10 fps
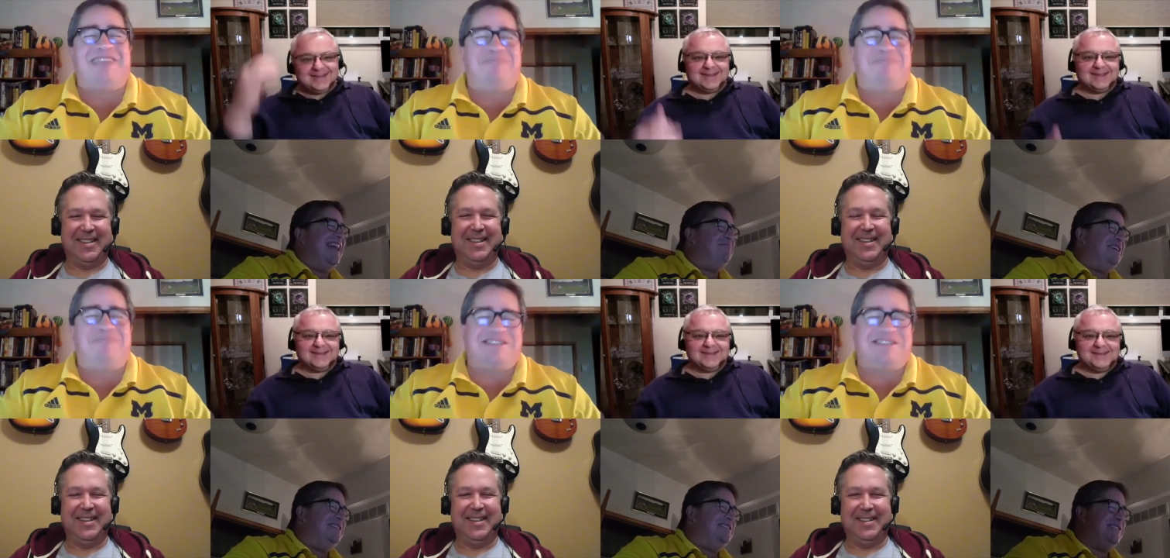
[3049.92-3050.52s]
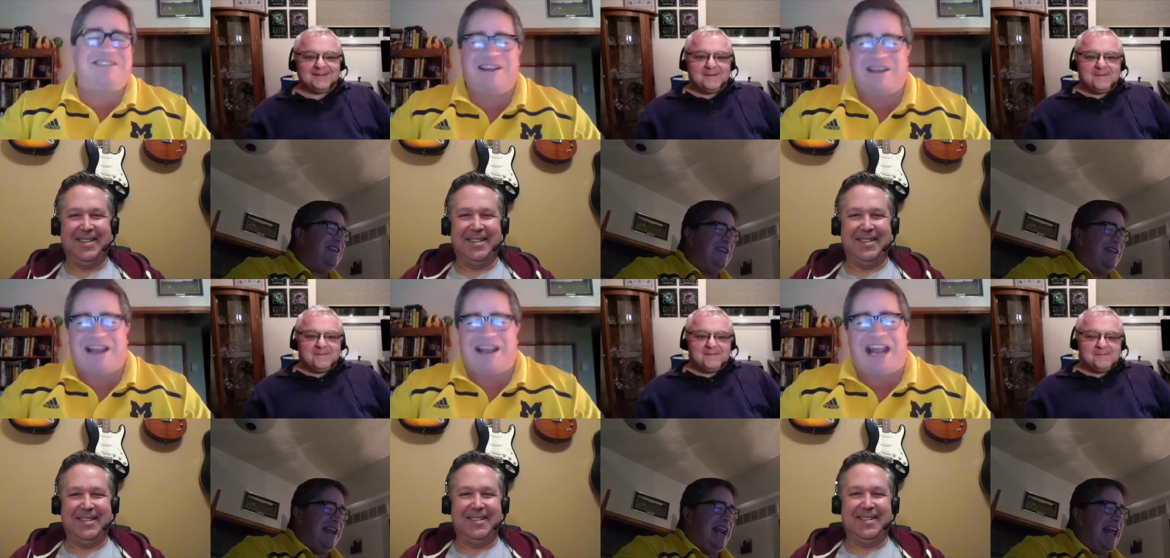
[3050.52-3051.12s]
Speaker 1: piece
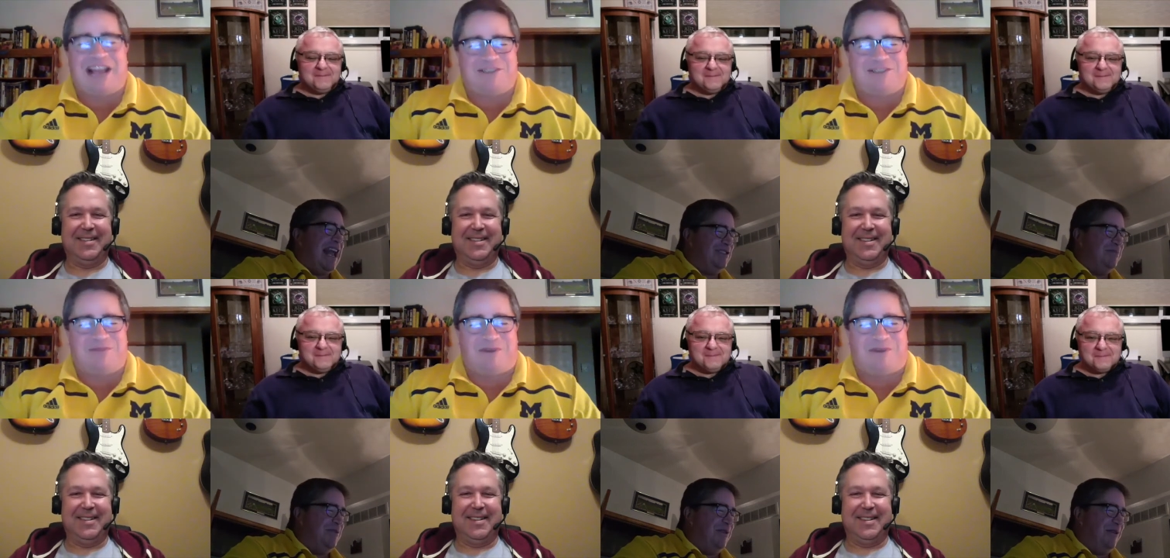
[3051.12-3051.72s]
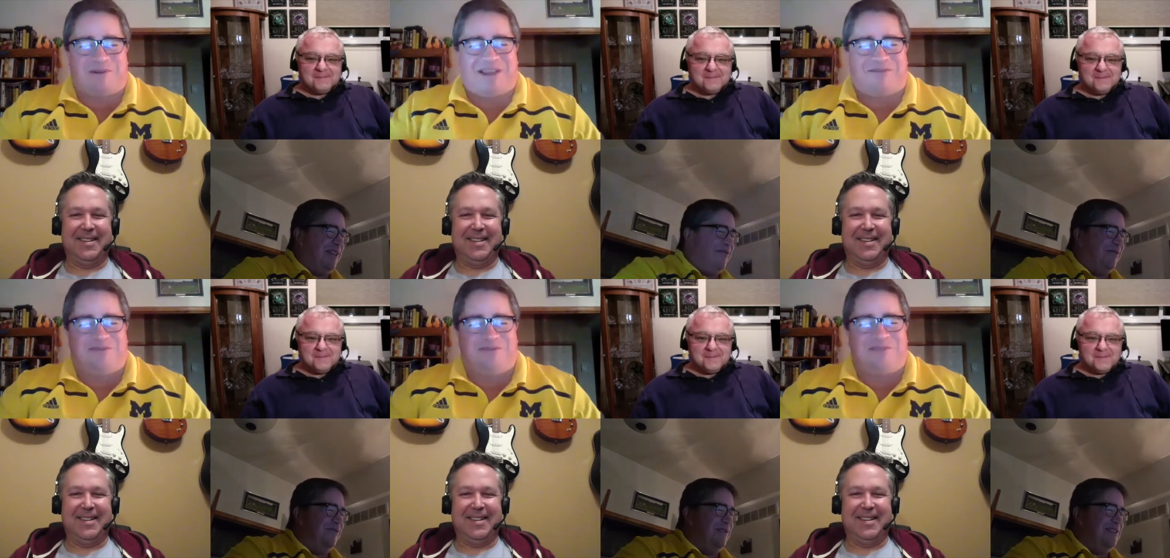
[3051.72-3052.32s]
in an action movie where they have
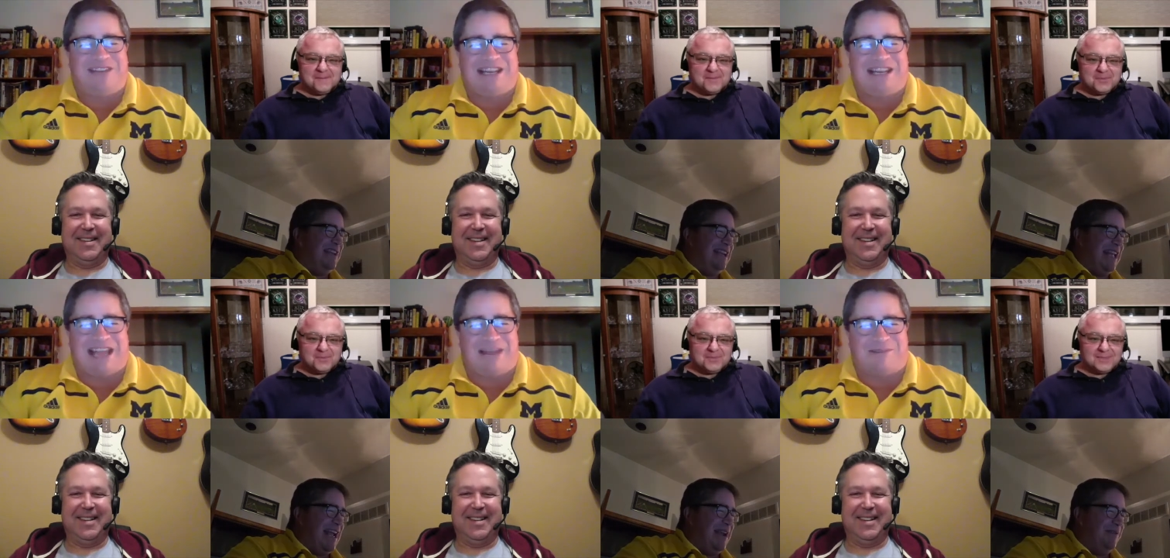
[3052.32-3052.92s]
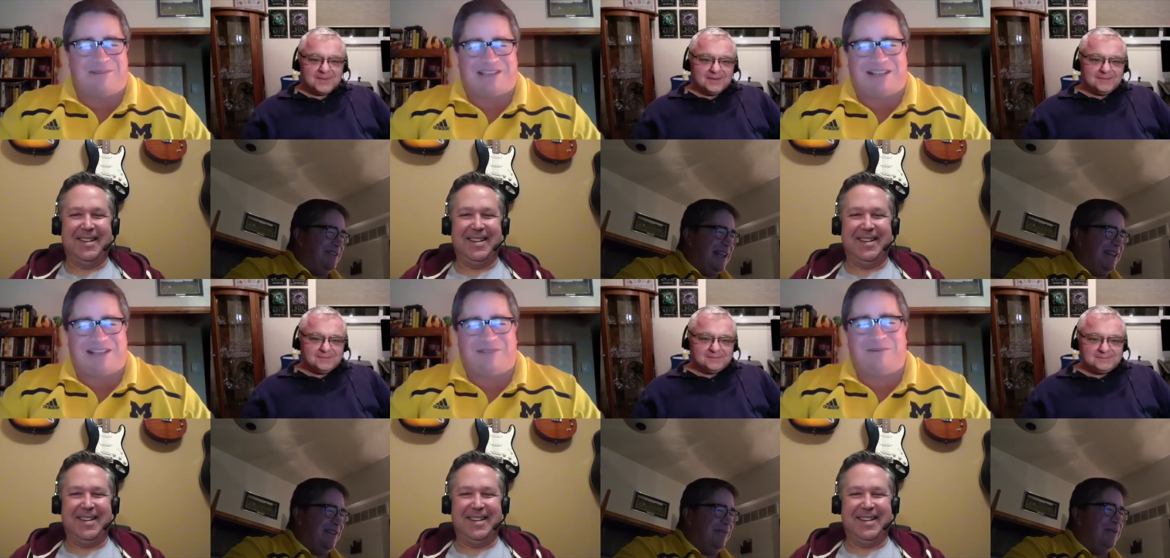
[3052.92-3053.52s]
15 cameras
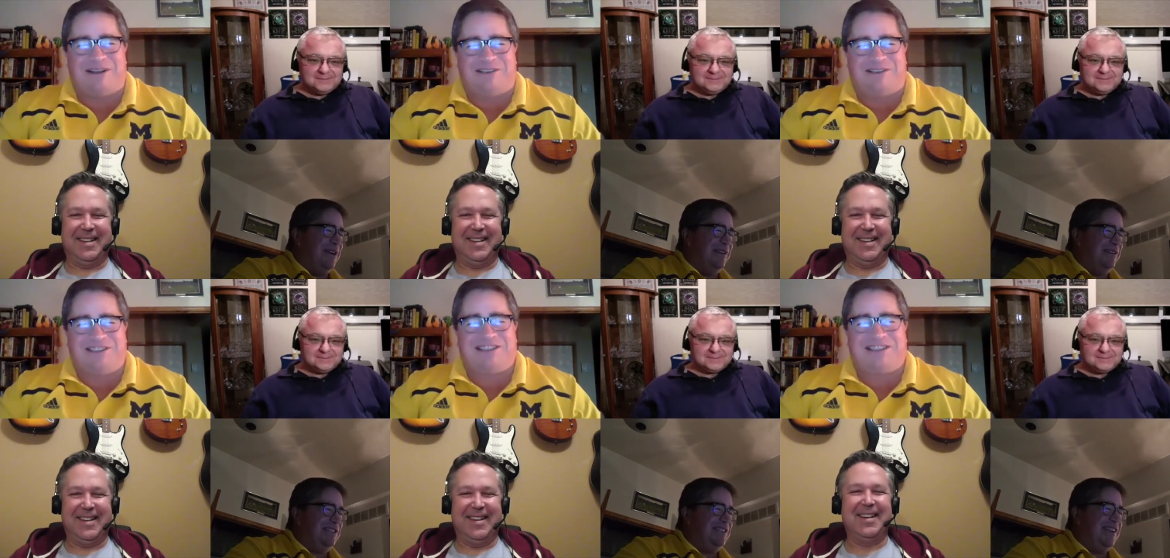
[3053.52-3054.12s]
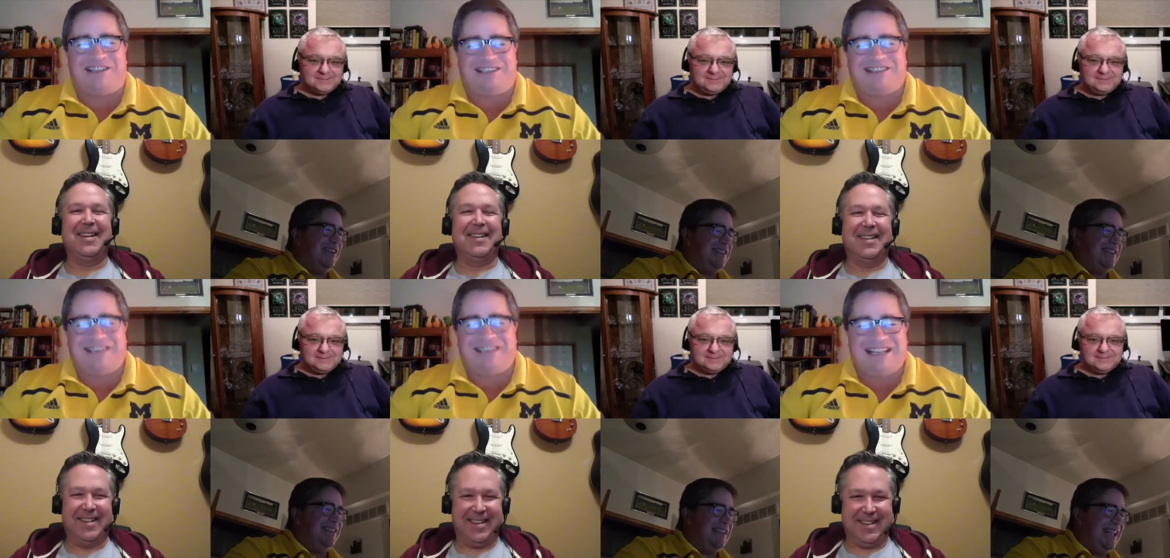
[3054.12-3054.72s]
on the one stunt,
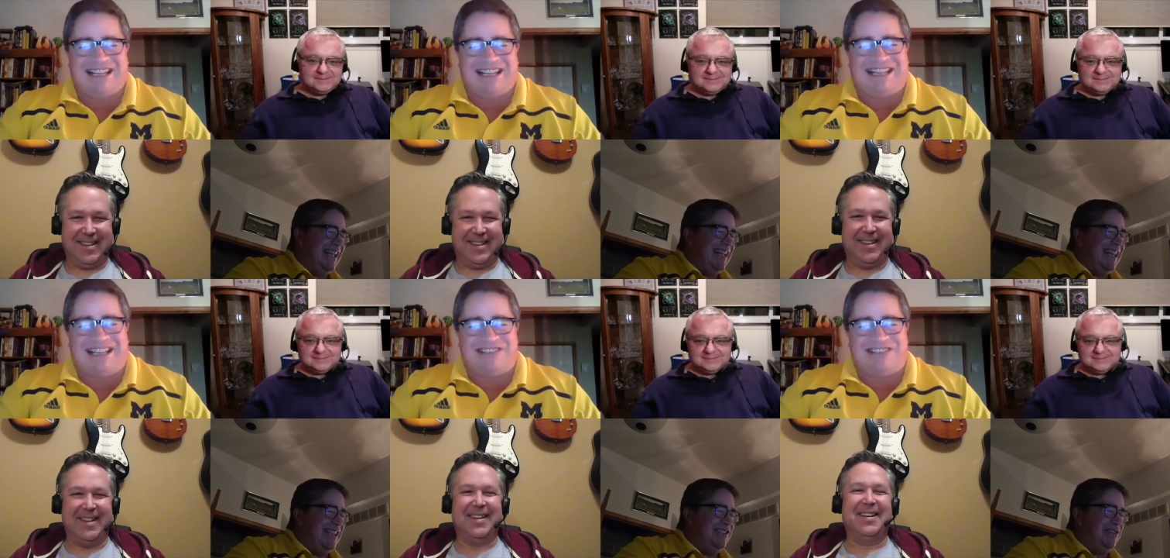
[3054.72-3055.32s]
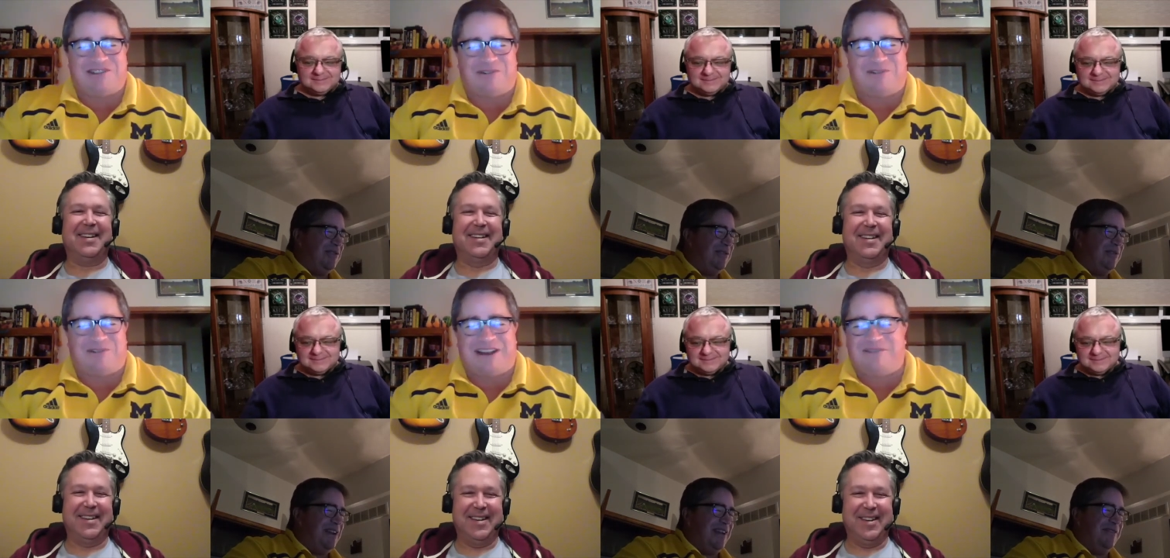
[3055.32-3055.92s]
and then they show yeah.
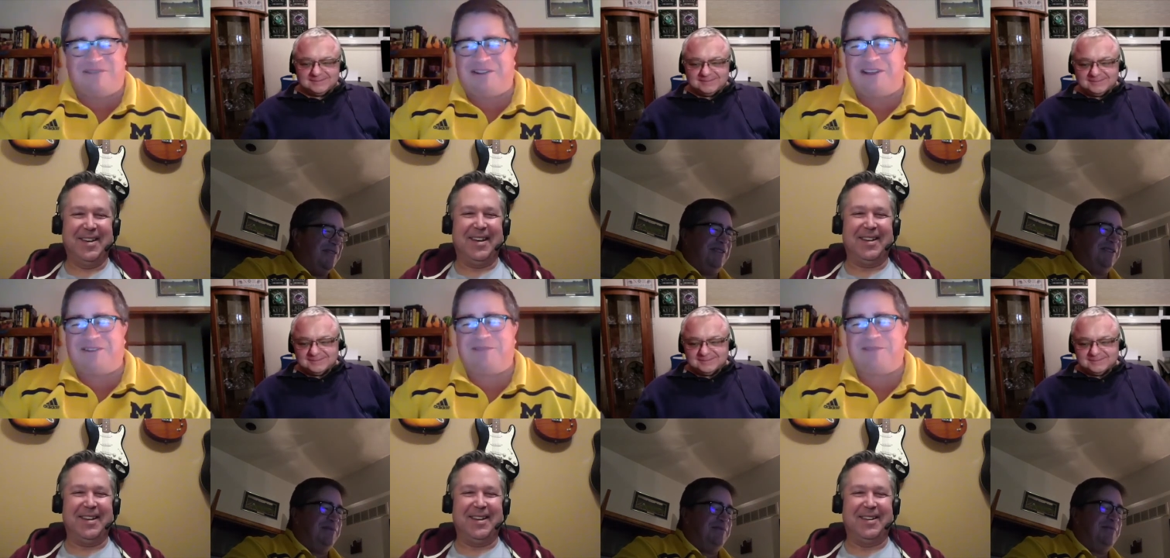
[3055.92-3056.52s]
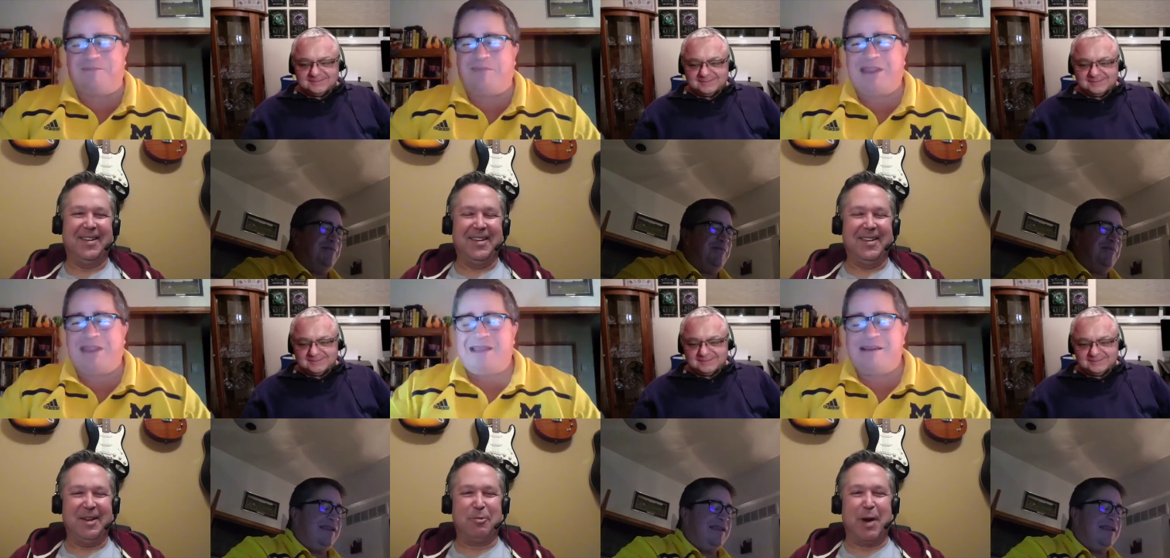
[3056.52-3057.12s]
Speaker 2: the other. Yeah.
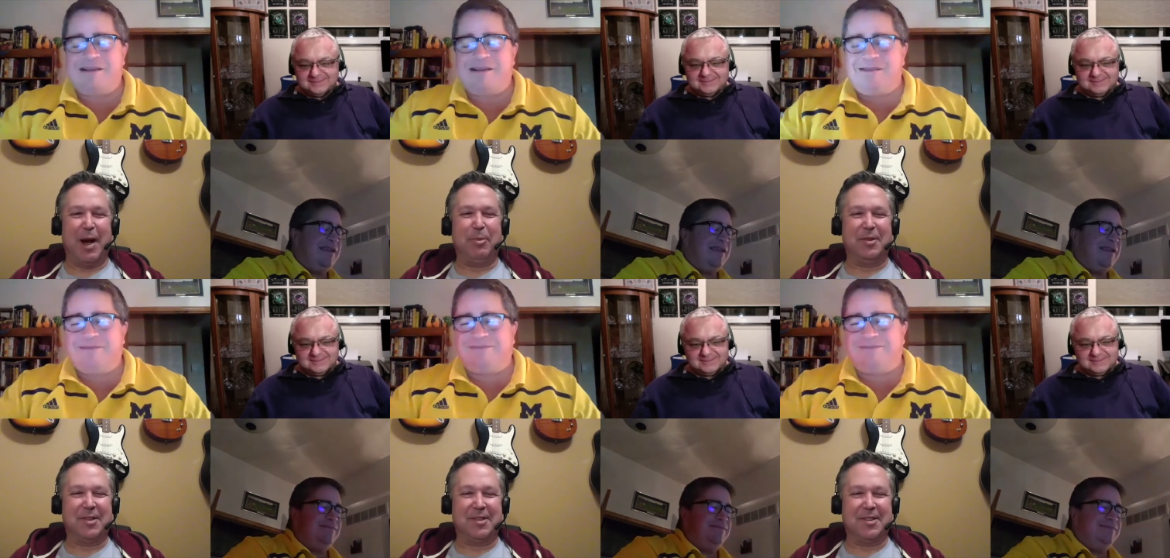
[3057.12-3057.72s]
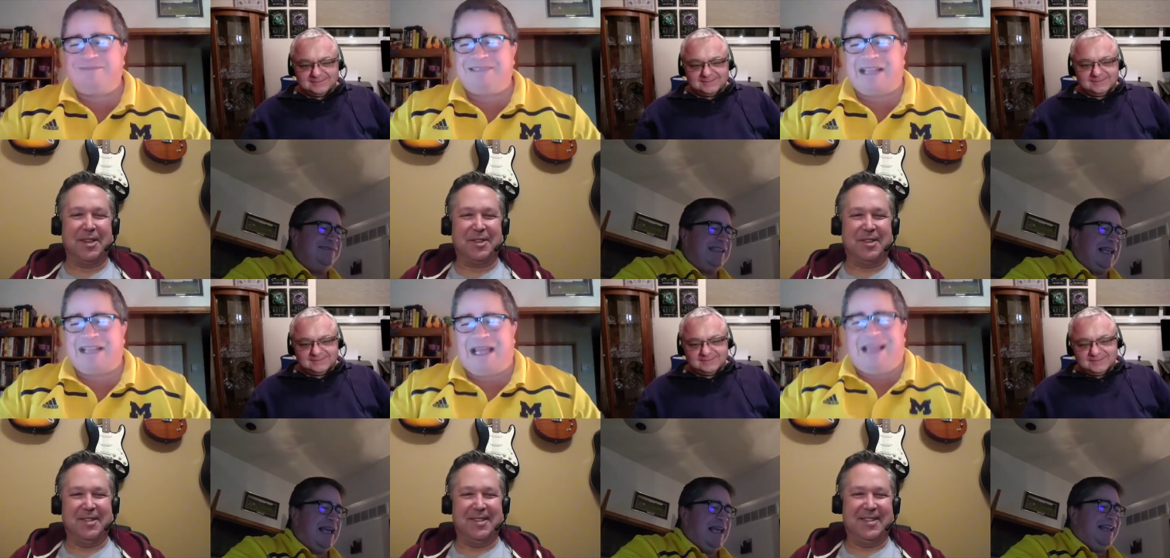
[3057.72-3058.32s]
in rapid
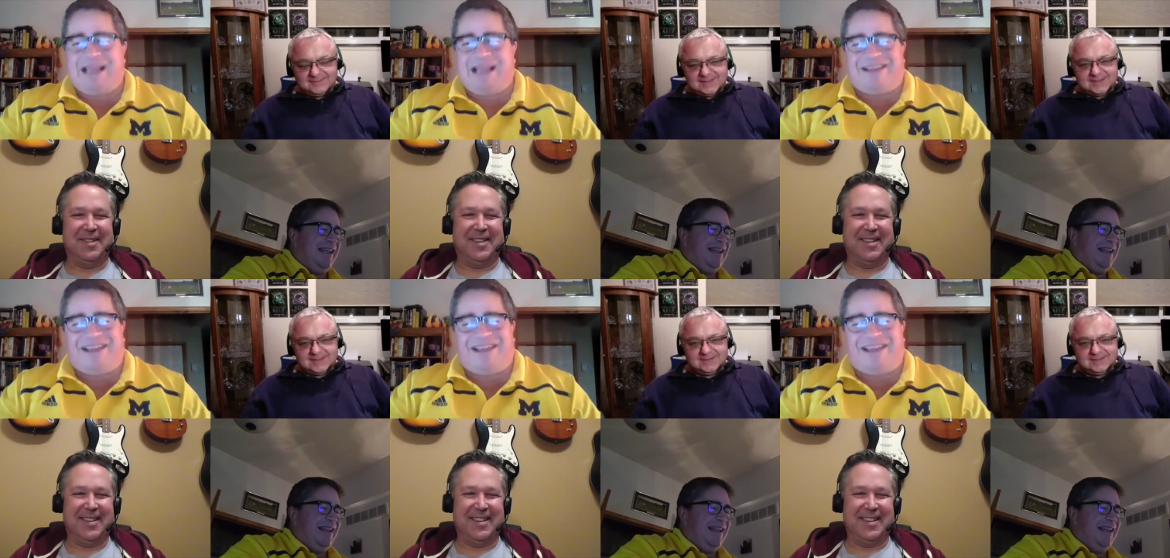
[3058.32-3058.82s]
succession. It's